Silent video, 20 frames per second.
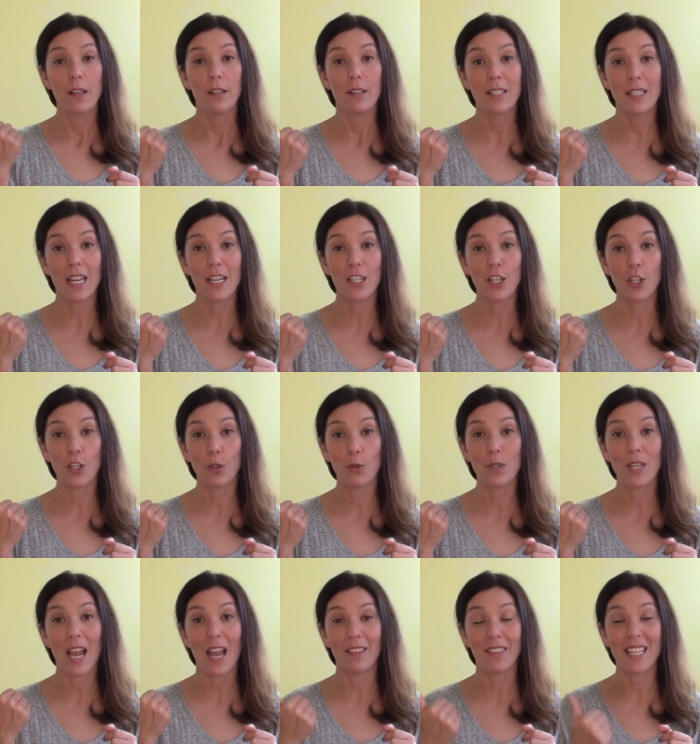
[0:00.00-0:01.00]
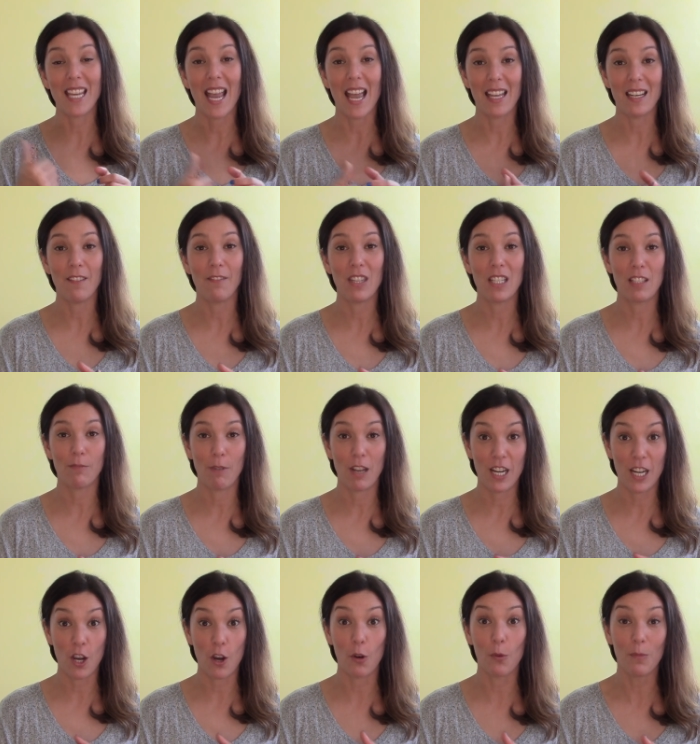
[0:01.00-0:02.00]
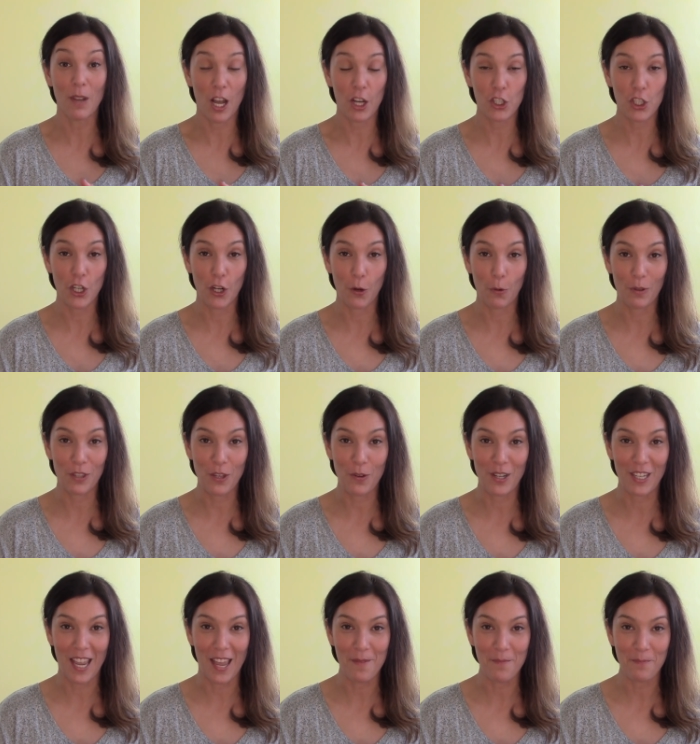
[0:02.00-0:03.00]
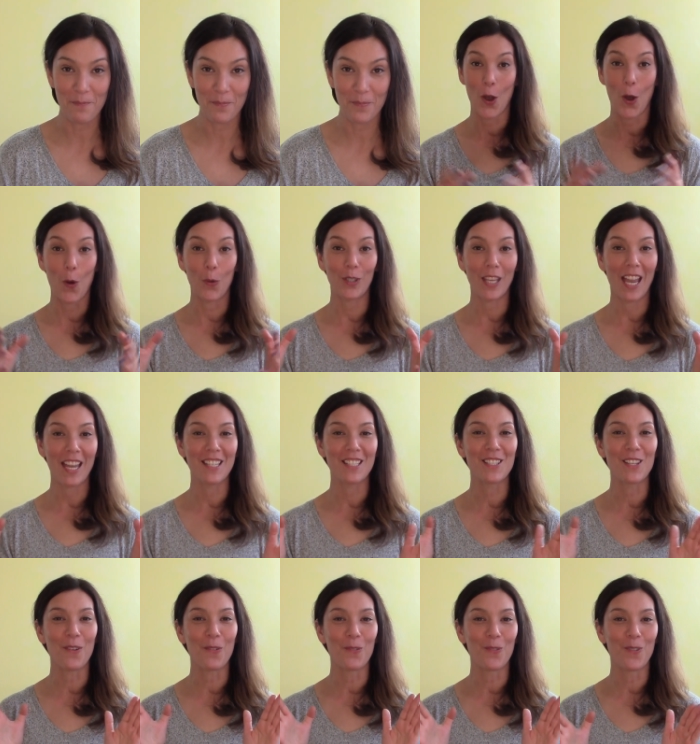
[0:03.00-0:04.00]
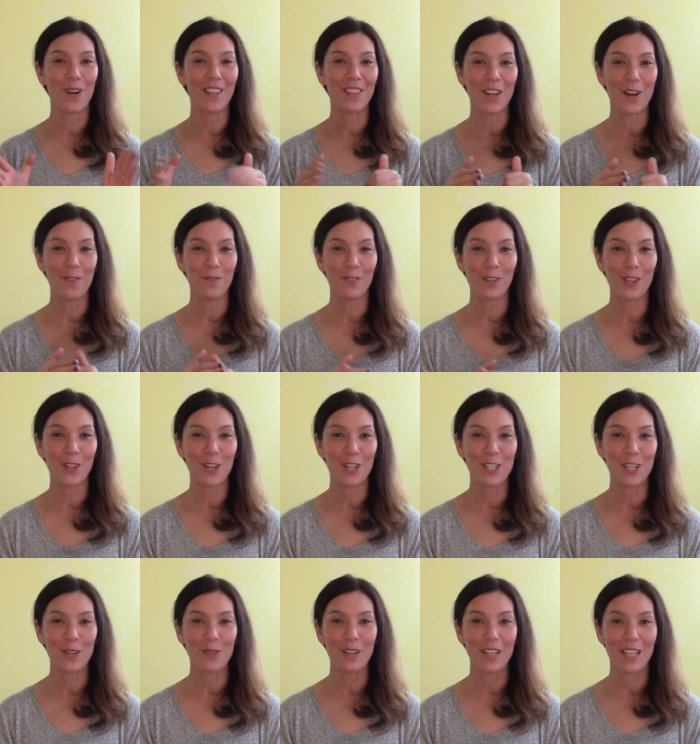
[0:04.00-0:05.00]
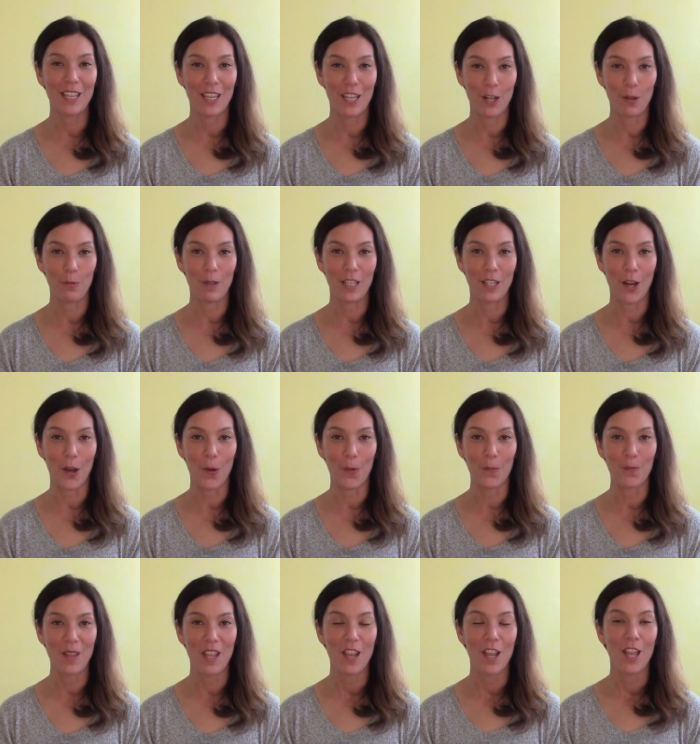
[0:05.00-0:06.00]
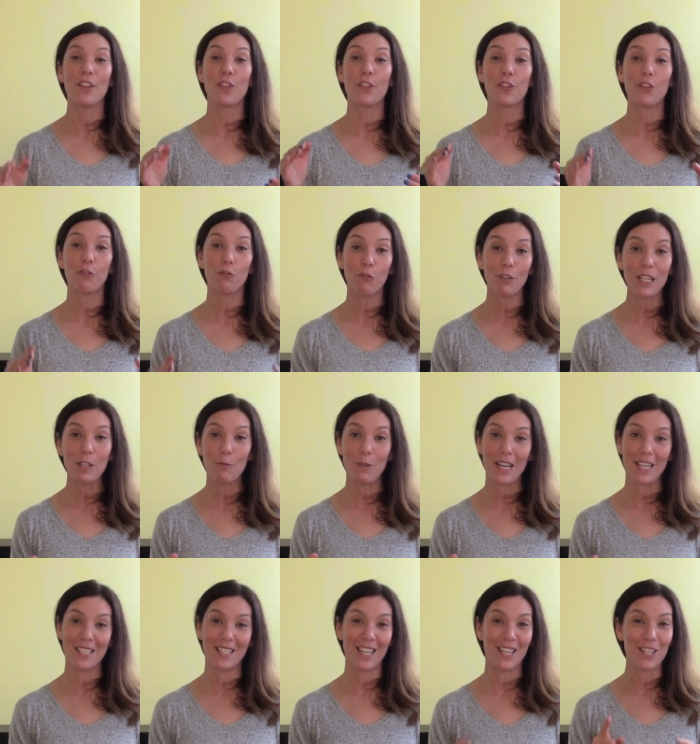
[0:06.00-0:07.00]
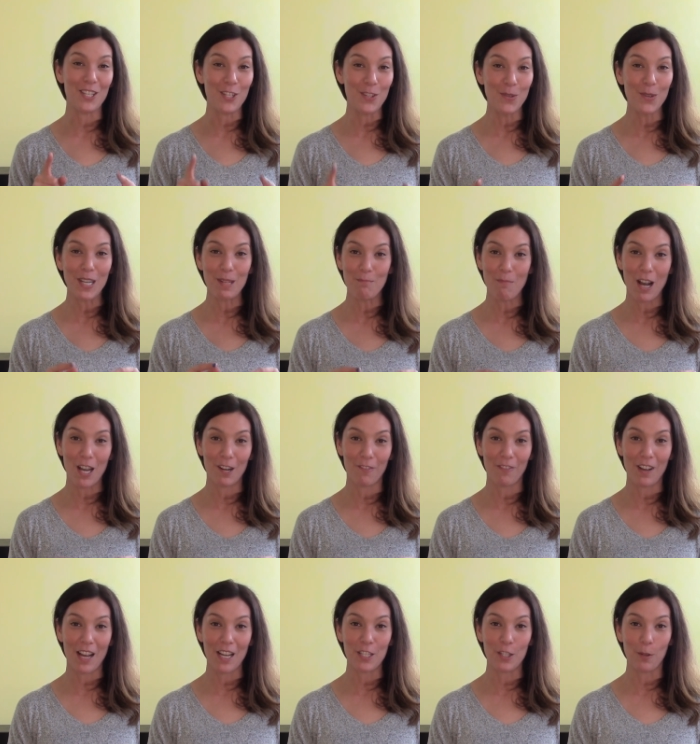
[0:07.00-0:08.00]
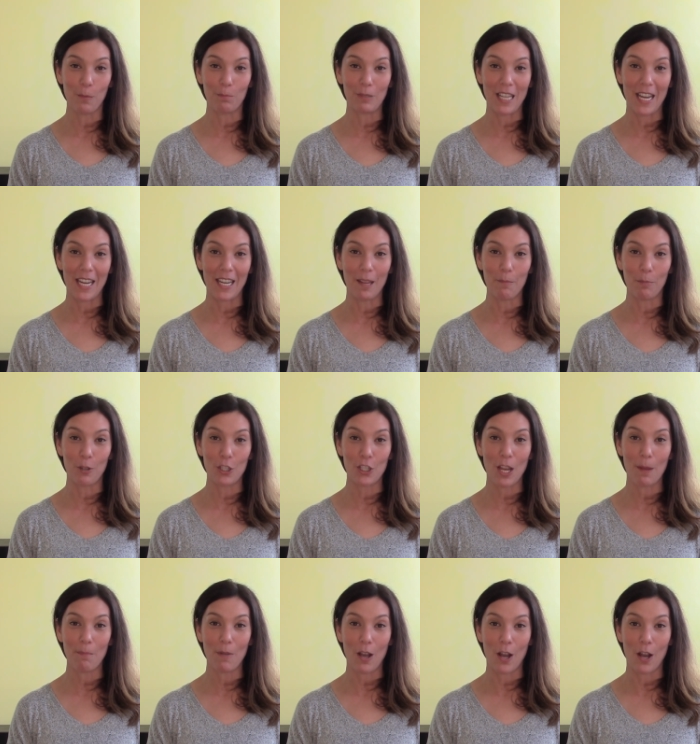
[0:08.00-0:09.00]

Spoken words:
stay tuned. At the end of this video, I'll share it with you again. Okay, so without further ado, here we go. The 3 ways that you can modify your plank and push-up